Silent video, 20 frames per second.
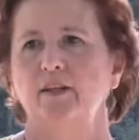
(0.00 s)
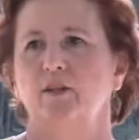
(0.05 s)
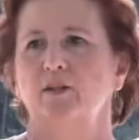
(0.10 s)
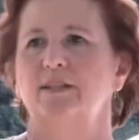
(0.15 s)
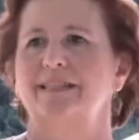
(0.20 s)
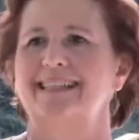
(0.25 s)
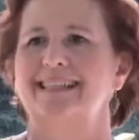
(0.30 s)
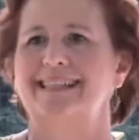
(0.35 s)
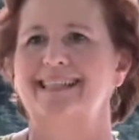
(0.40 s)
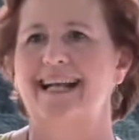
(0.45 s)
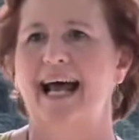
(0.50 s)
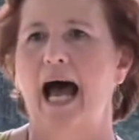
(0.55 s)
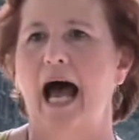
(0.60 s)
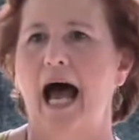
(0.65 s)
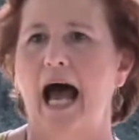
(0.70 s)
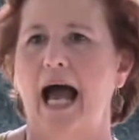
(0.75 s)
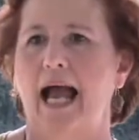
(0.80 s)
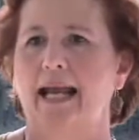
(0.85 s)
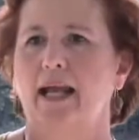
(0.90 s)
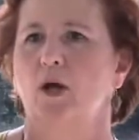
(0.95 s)
neither
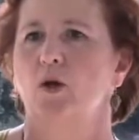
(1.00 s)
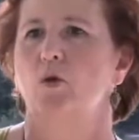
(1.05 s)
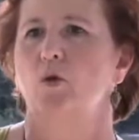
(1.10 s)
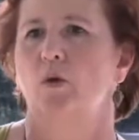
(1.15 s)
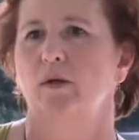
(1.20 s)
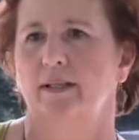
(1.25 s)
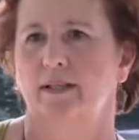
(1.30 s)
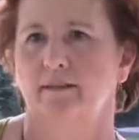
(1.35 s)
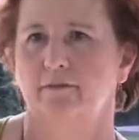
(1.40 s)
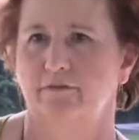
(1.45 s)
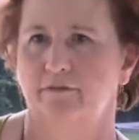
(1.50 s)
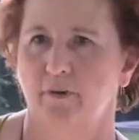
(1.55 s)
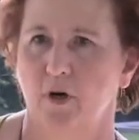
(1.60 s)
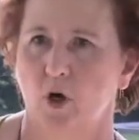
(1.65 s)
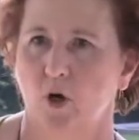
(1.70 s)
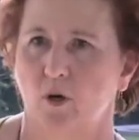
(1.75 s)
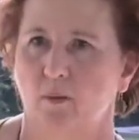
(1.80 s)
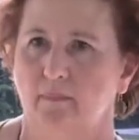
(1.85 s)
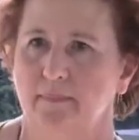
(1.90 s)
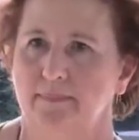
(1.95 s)
deny nor
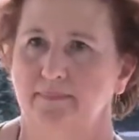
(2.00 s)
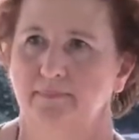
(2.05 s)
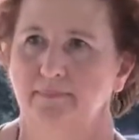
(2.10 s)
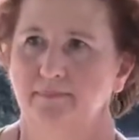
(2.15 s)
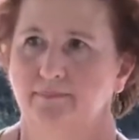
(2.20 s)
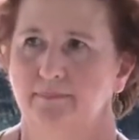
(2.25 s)
confirm.